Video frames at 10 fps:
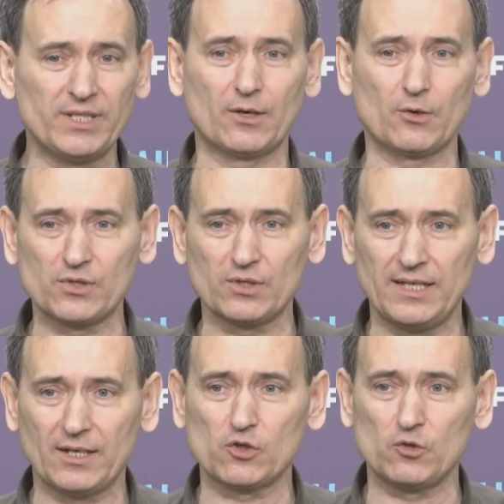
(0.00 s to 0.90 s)
get the
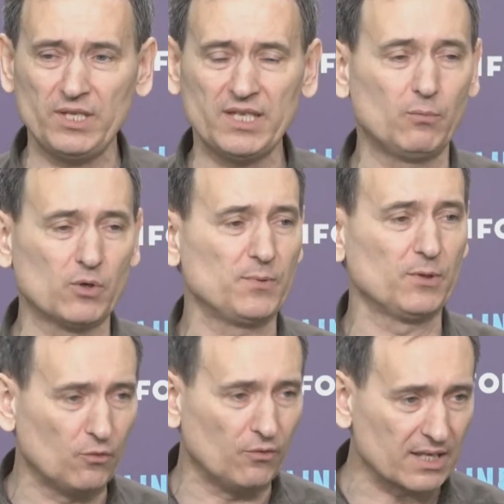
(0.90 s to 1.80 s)
Ukrainian
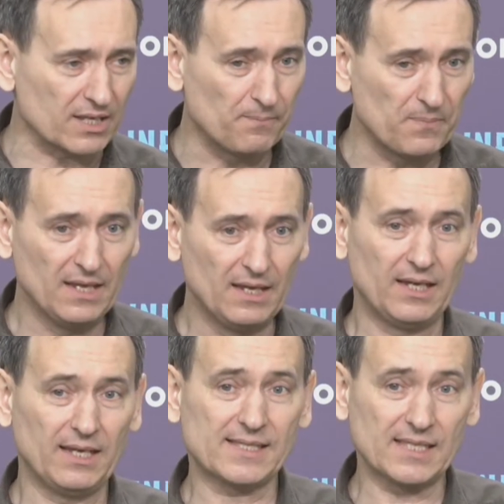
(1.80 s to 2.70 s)
citizenship
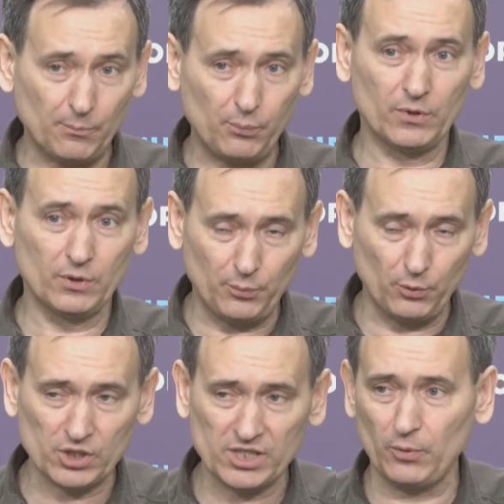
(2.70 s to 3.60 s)
was
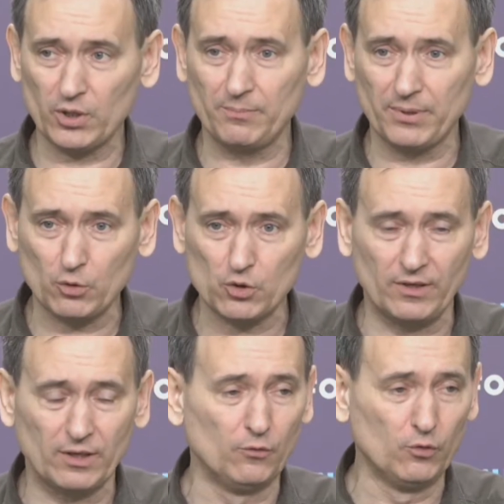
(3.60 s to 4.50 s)
mastering of Ukrainian
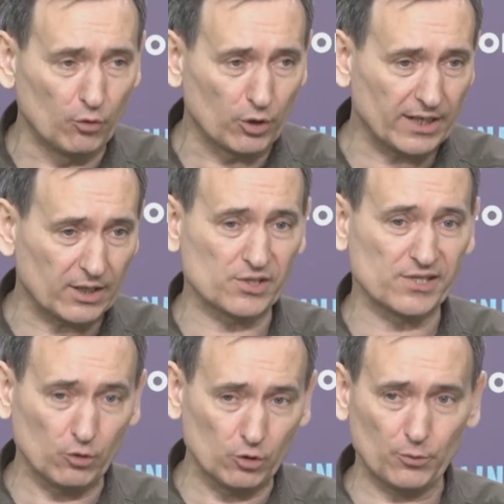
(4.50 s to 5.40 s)
language on a
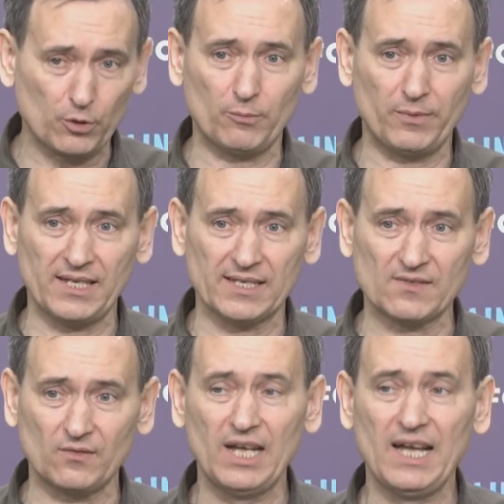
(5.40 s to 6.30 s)
level
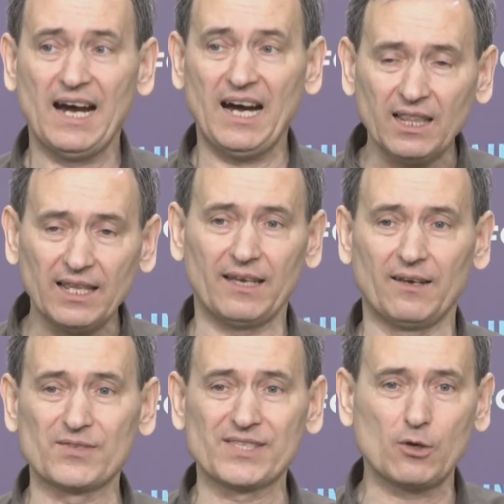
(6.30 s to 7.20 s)

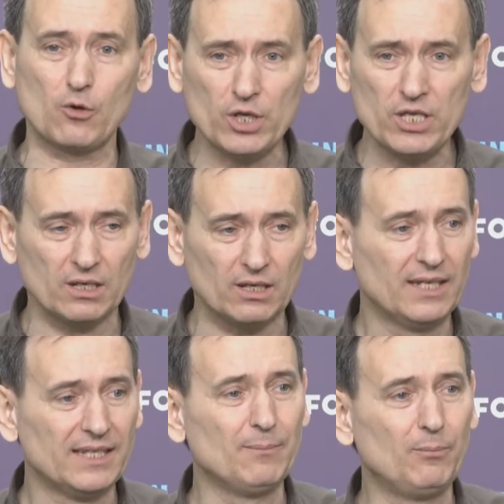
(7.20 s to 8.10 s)
which is normal for
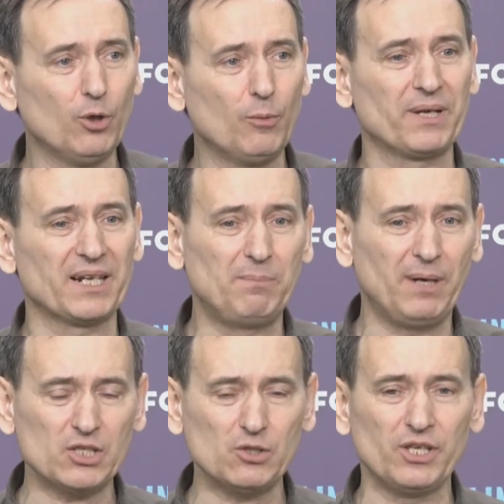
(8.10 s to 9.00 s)
normal
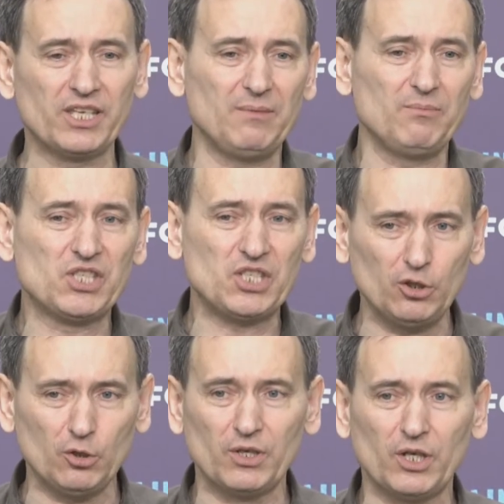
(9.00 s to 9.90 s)
conversation. But that
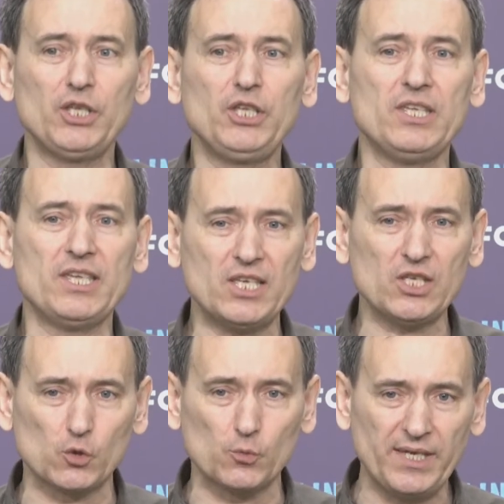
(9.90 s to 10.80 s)
law did not
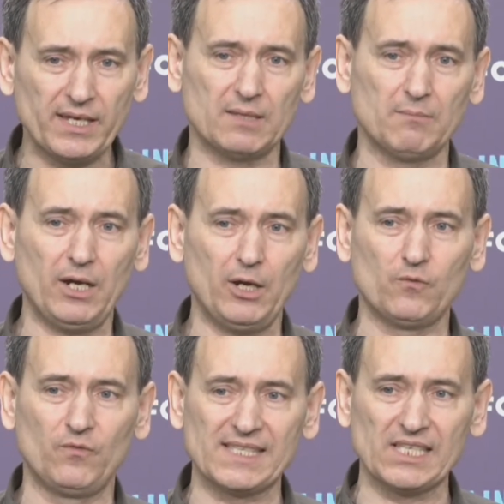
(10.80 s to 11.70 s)
contemplate
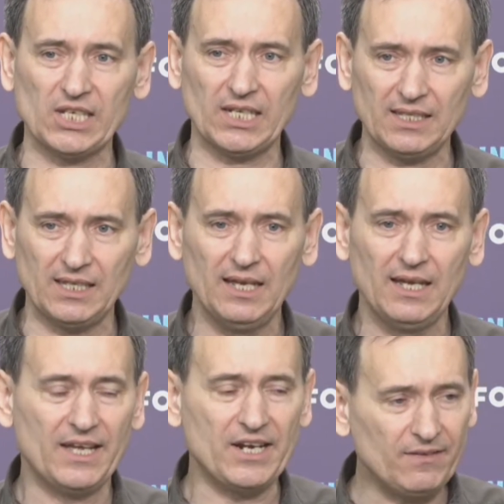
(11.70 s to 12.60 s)

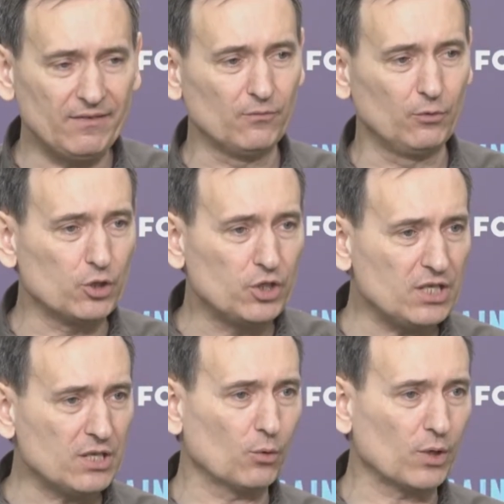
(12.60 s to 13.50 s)
what should
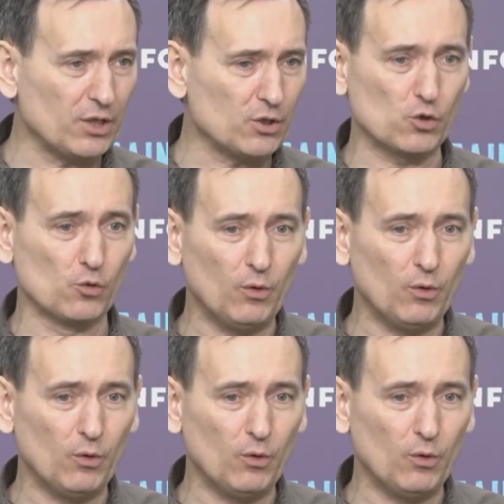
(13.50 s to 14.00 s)
be the